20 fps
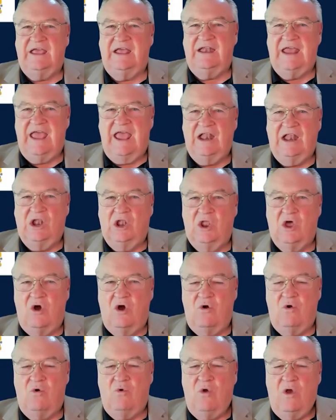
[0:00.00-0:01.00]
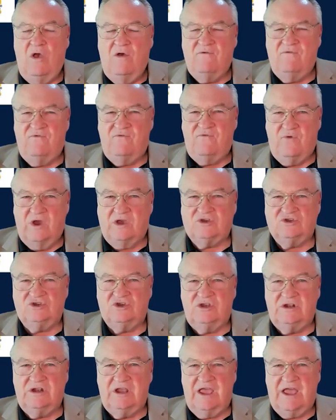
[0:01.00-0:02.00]
in a low
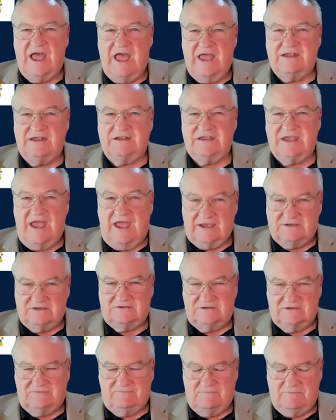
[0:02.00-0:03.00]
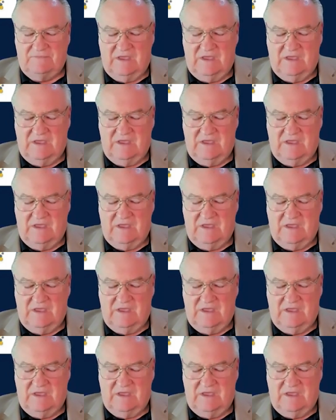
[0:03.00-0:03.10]
friction context.